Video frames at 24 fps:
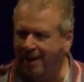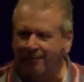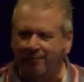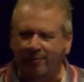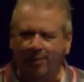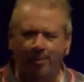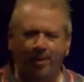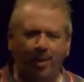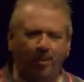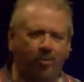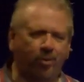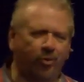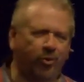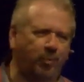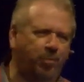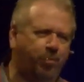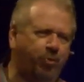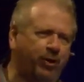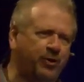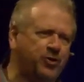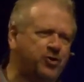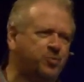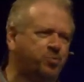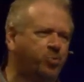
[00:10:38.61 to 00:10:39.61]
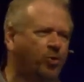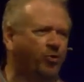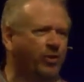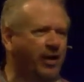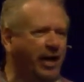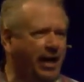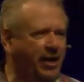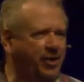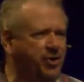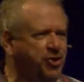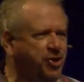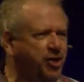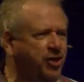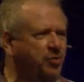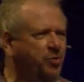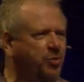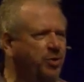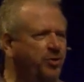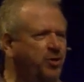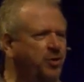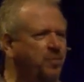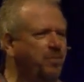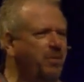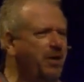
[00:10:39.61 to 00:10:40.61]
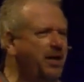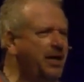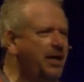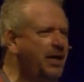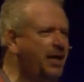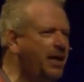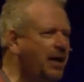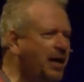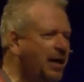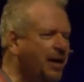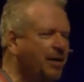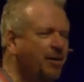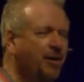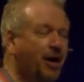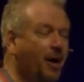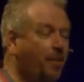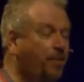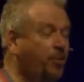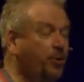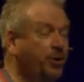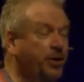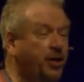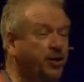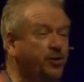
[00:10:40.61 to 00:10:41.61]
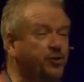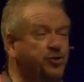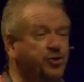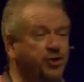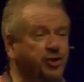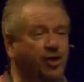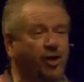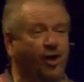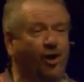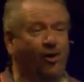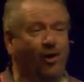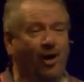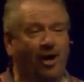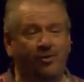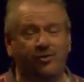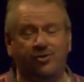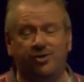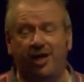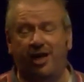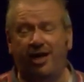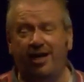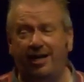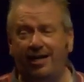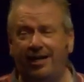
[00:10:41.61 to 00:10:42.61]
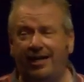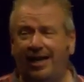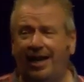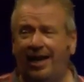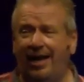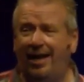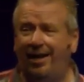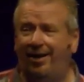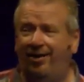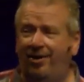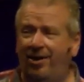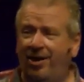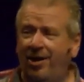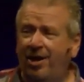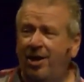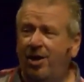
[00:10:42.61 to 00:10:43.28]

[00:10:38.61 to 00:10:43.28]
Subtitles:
Remember the principle that I shared with you many couple years ago. I'll say it again.